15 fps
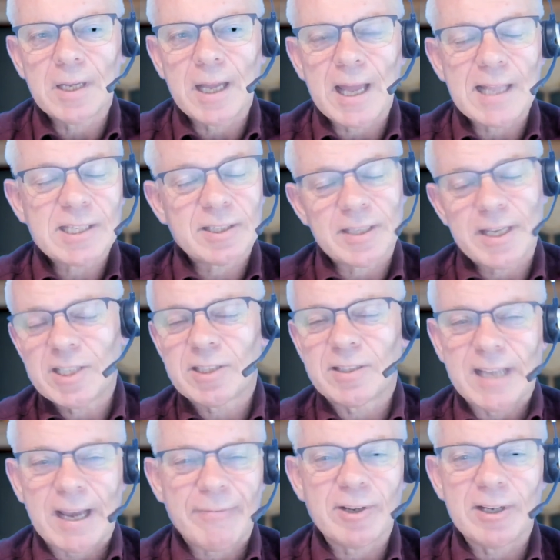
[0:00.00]
it's
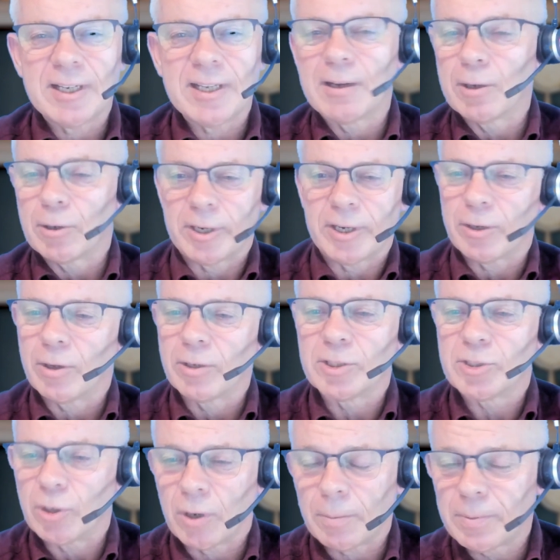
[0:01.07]
definitely learning on the
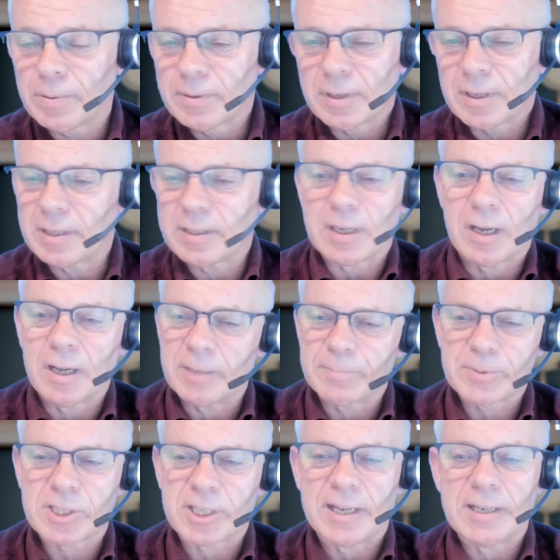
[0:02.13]
job,
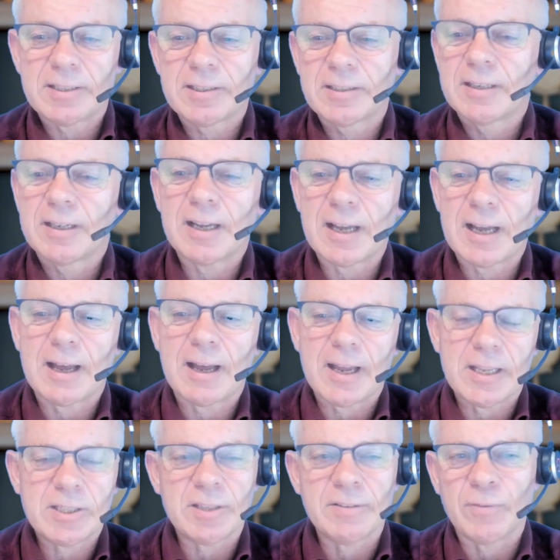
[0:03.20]
100%.
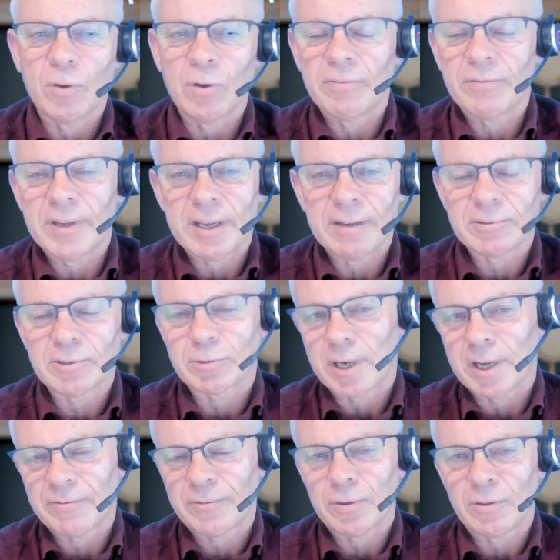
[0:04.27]
It's evolving.
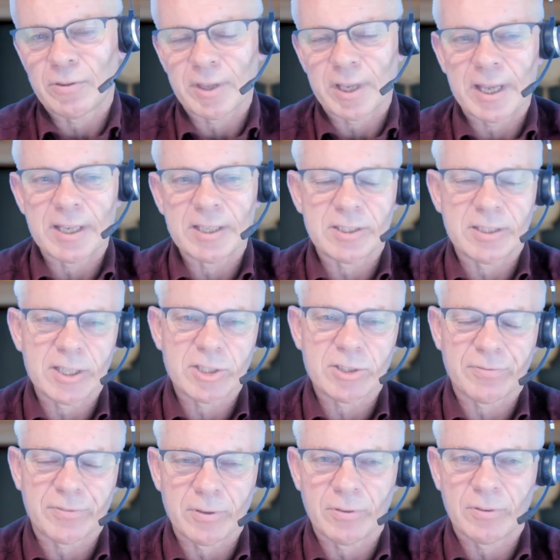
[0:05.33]
Tried a few things, ditched
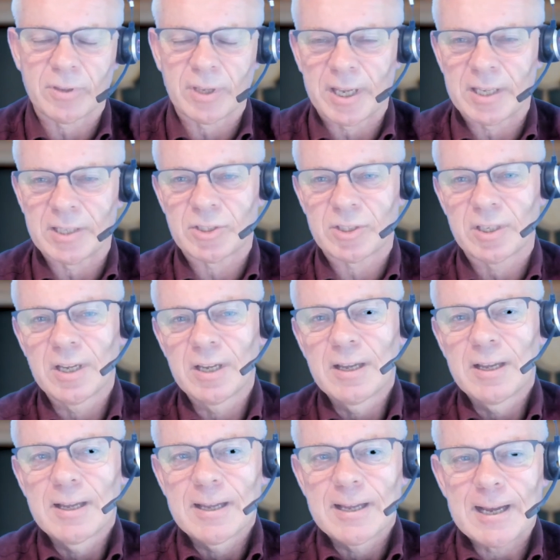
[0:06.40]
a few things.
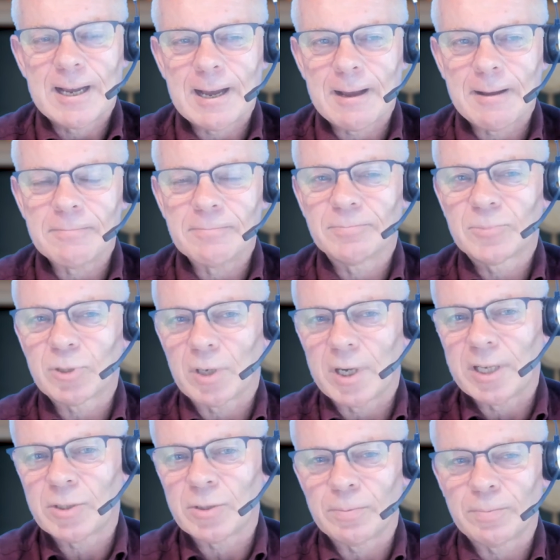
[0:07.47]
Try
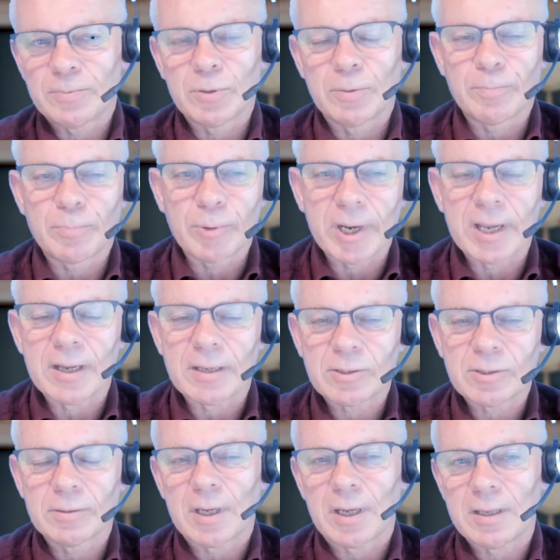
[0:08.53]
to bring it
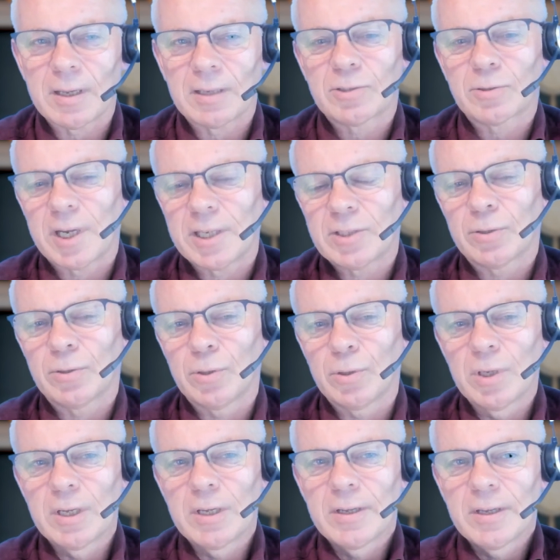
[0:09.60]
to. I try to
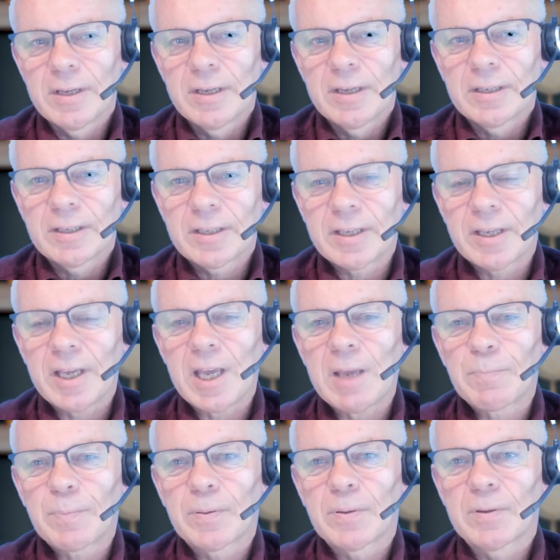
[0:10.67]

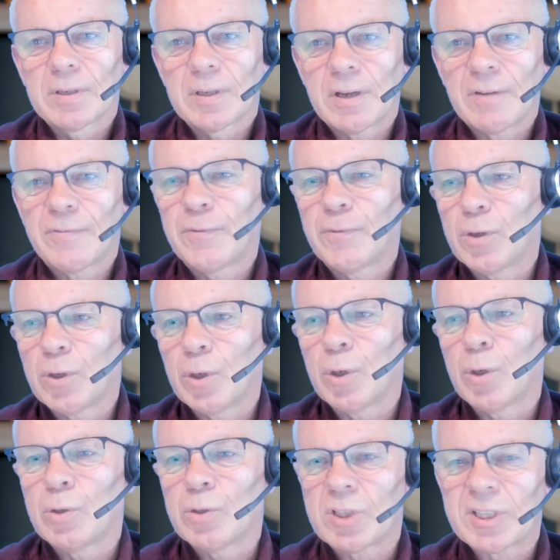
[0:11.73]
keep a
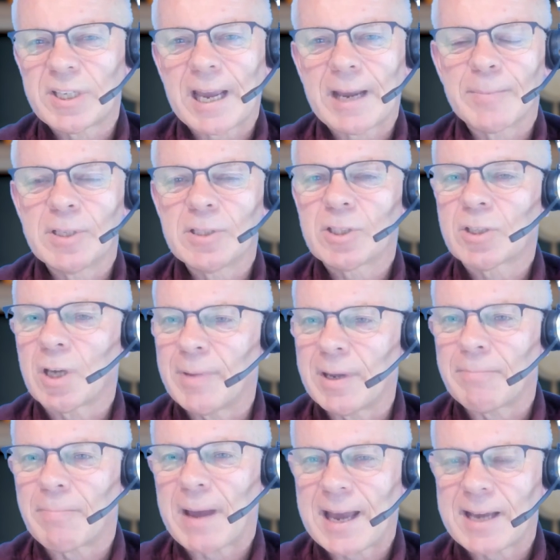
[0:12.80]
few segments
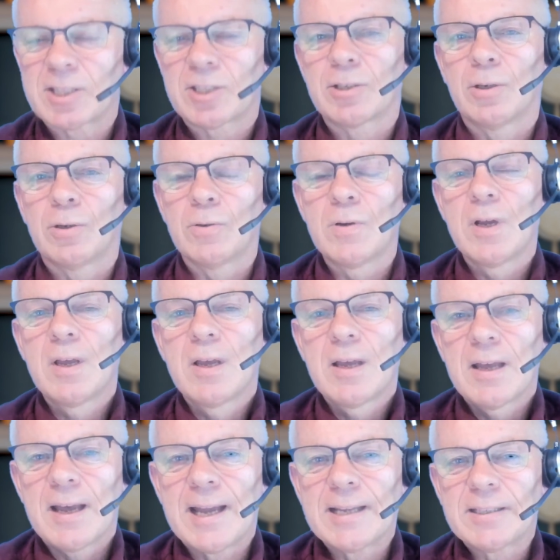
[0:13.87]
coming back. So
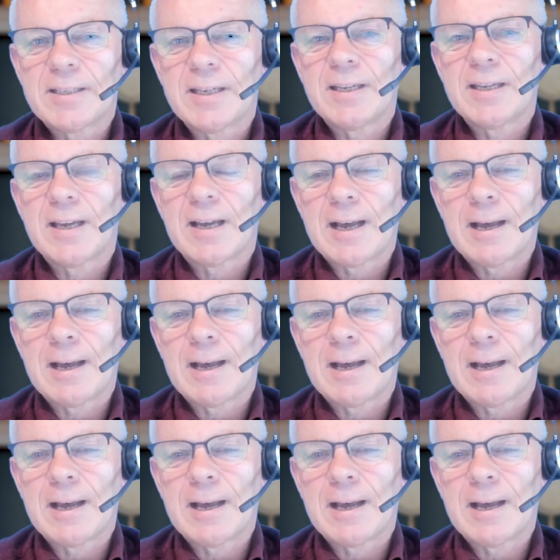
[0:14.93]
at the